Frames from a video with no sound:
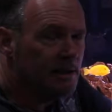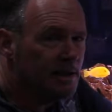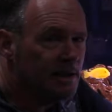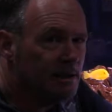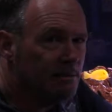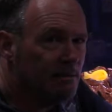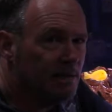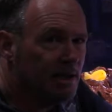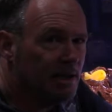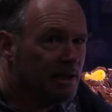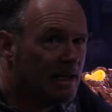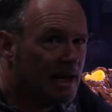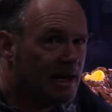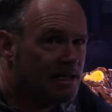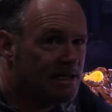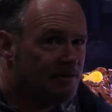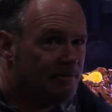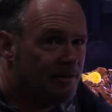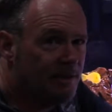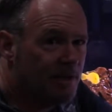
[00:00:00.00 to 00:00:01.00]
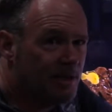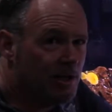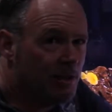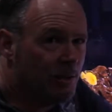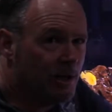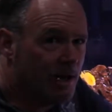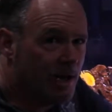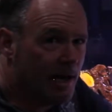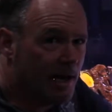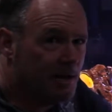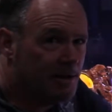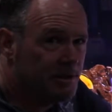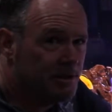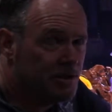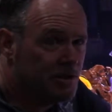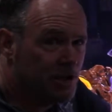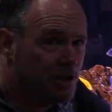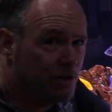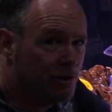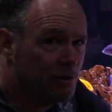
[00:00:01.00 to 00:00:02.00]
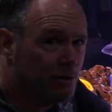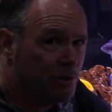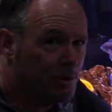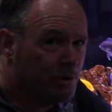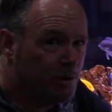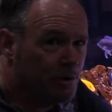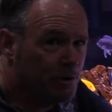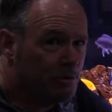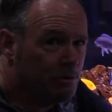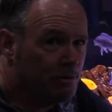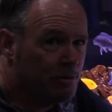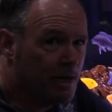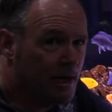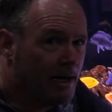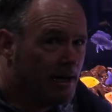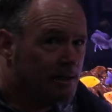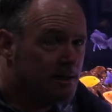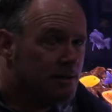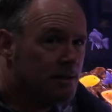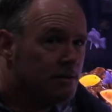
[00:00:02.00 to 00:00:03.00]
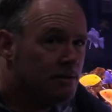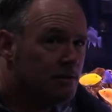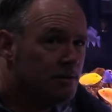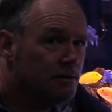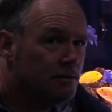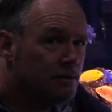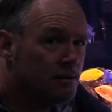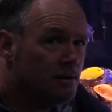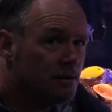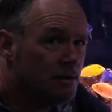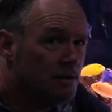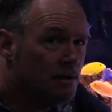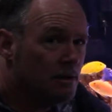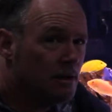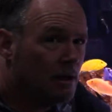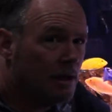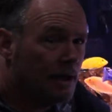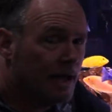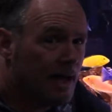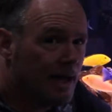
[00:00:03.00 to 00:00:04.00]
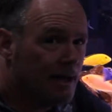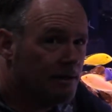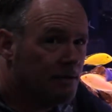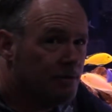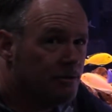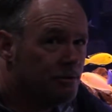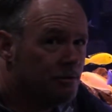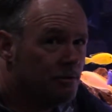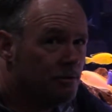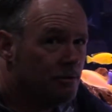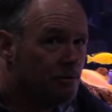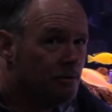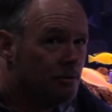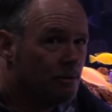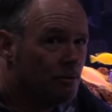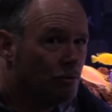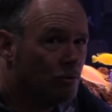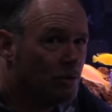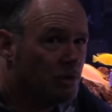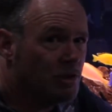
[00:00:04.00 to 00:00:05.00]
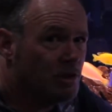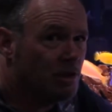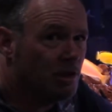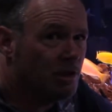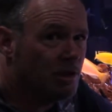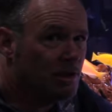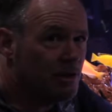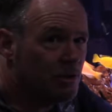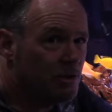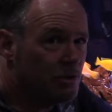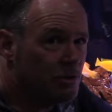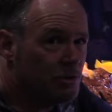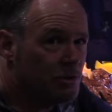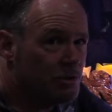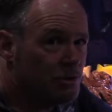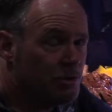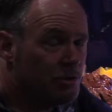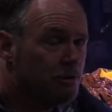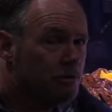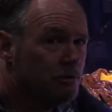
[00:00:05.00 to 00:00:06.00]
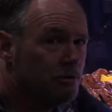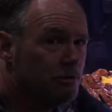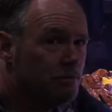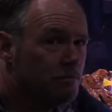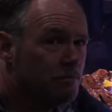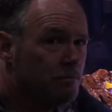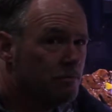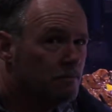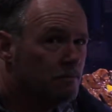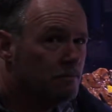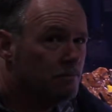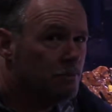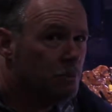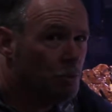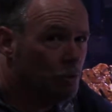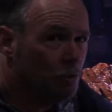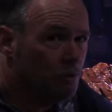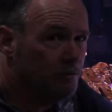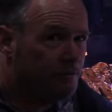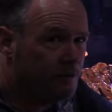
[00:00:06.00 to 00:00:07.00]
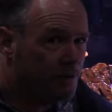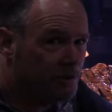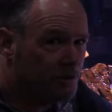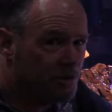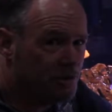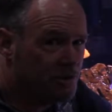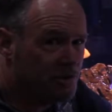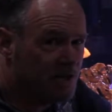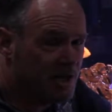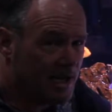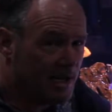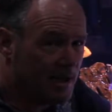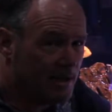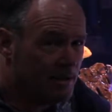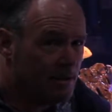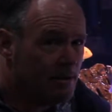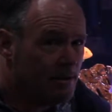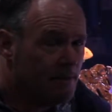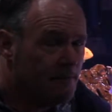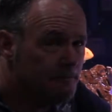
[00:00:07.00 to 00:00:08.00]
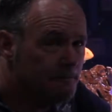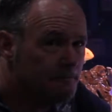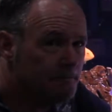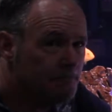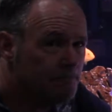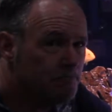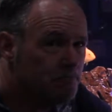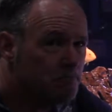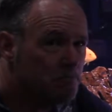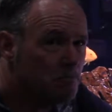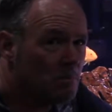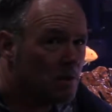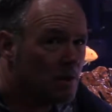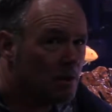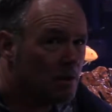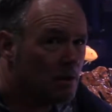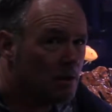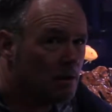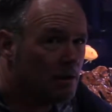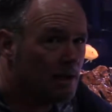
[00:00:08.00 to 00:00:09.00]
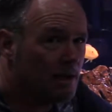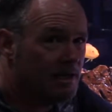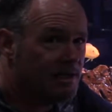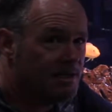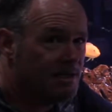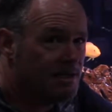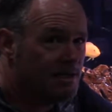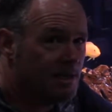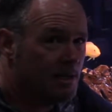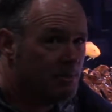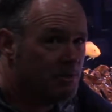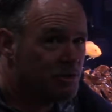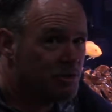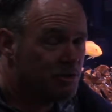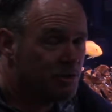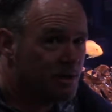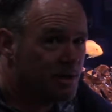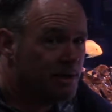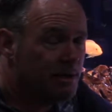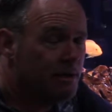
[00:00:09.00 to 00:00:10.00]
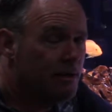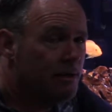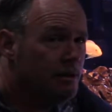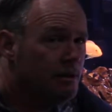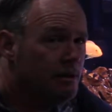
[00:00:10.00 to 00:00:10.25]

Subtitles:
In my last video I had shared with you that I had originally used pool filter sand as a substrate,